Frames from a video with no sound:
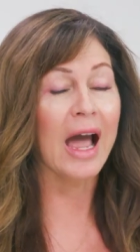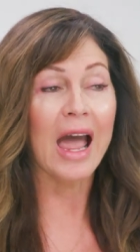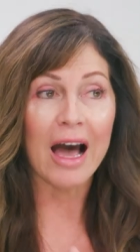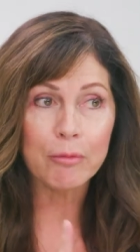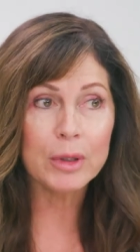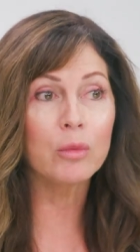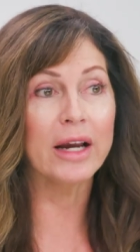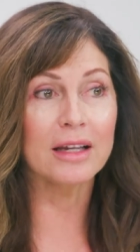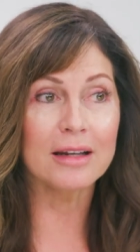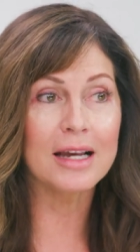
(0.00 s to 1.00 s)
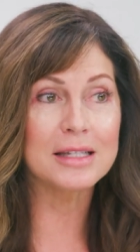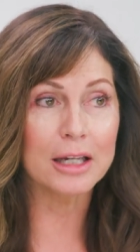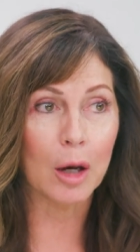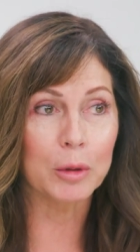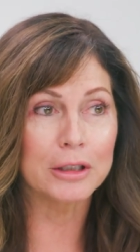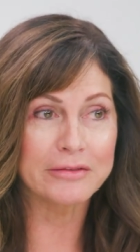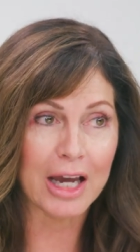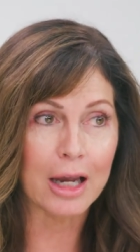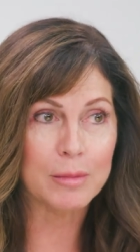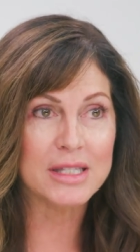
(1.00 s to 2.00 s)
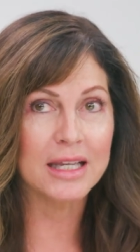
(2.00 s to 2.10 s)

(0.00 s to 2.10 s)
I have been recognized a couple of times,